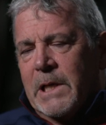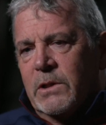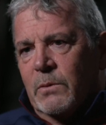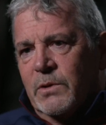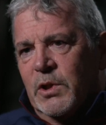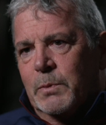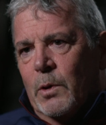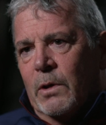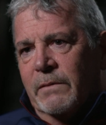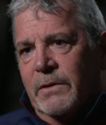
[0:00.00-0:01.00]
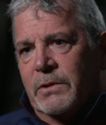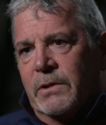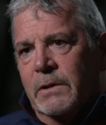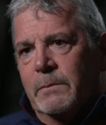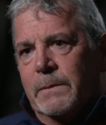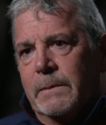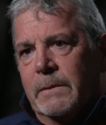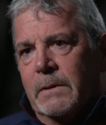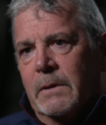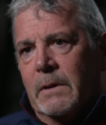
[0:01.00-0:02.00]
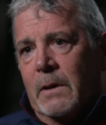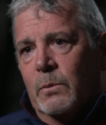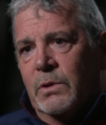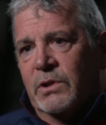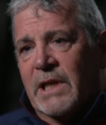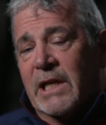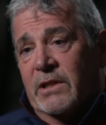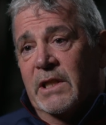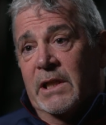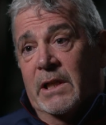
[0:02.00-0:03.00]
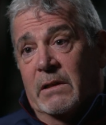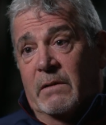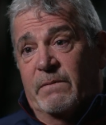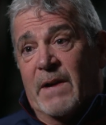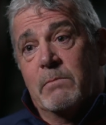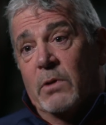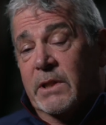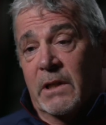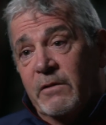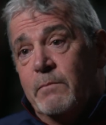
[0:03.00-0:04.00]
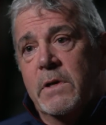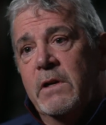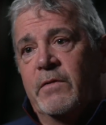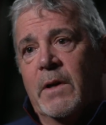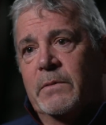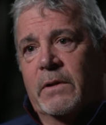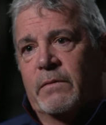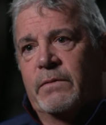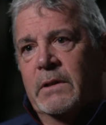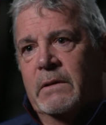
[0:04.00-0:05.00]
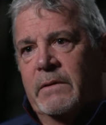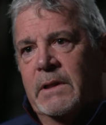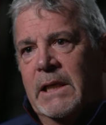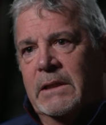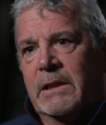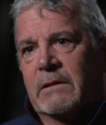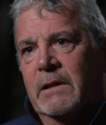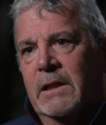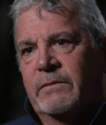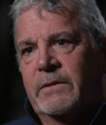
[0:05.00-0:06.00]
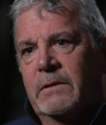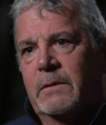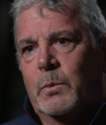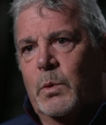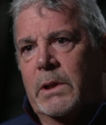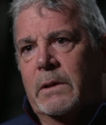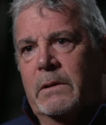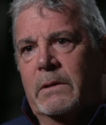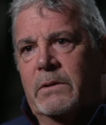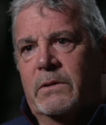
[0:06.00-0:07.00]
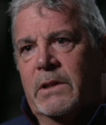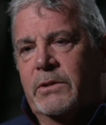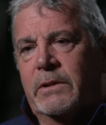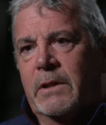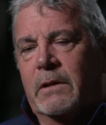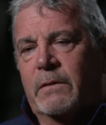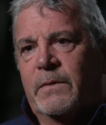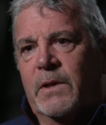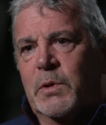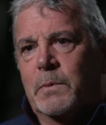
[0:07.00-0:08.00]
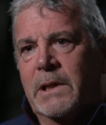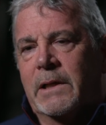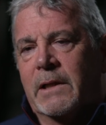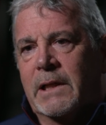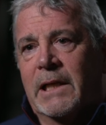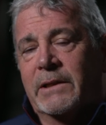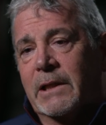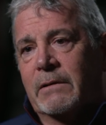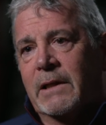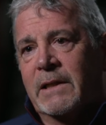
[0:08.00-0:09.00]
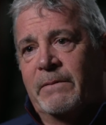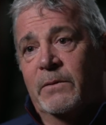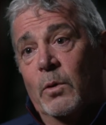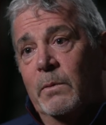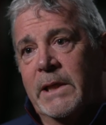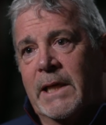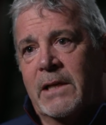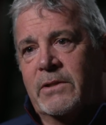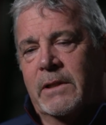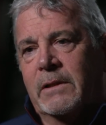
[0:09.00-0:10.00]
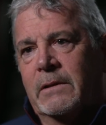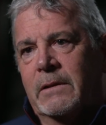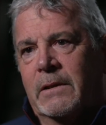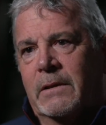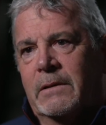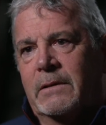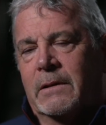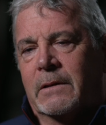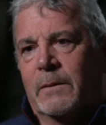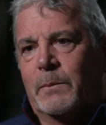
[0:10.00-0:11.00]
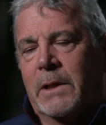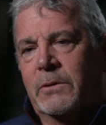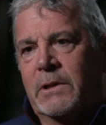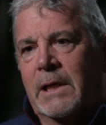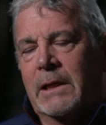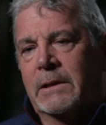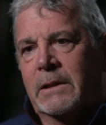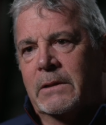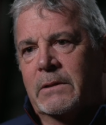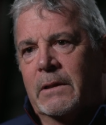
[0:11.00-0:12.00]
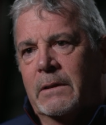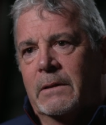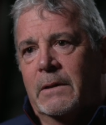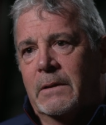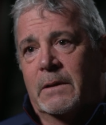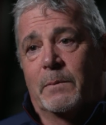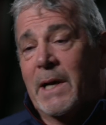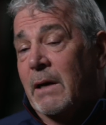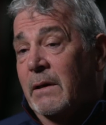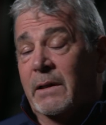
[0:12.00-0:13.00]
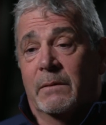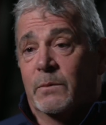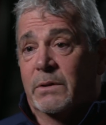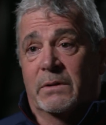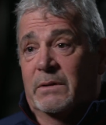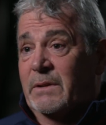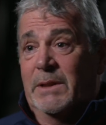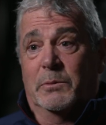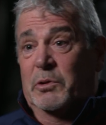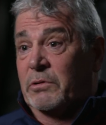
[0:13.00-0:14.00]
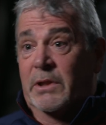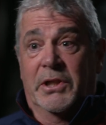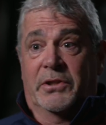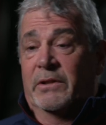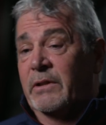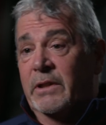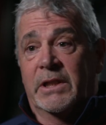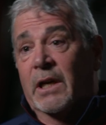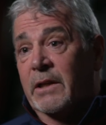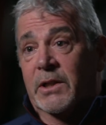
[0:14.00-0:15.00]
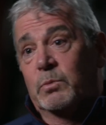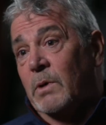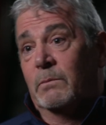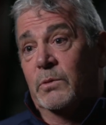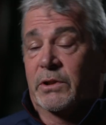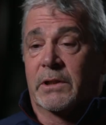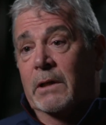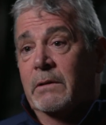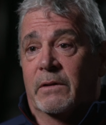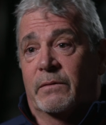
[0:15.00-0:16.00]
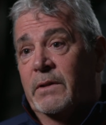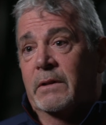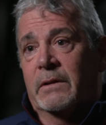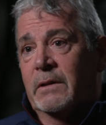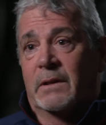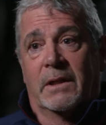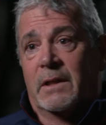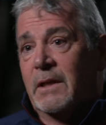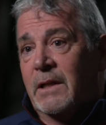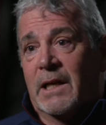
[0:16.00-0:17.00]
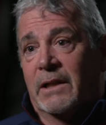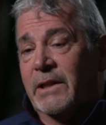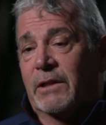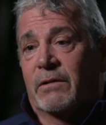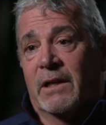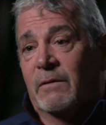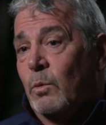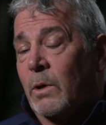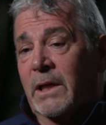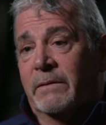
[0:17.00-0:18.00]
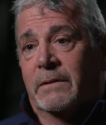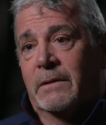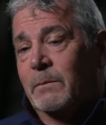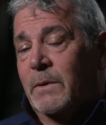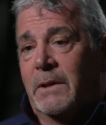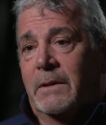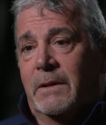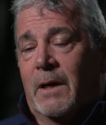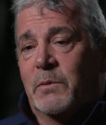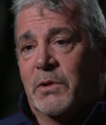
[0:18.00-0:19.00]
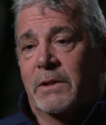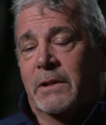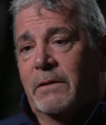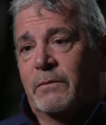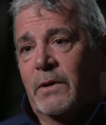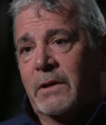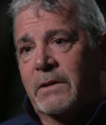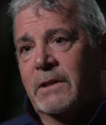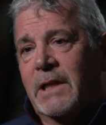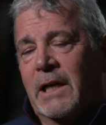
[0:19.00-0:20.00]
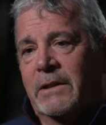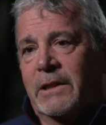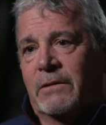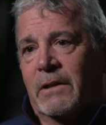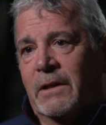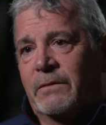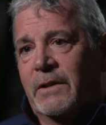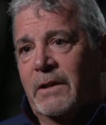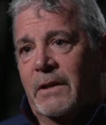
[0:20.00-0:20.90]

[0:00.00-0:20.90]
I was a Sprog of the troop, I was actually found myself moved up to the front of the landing craft, because as you know, the first one out of the landing craft normally gets it on an opposed landing. So apparently it was tradition that the youngest one was to go to the front of the landing craft, whatever. I'm stood at the front of this landing craft.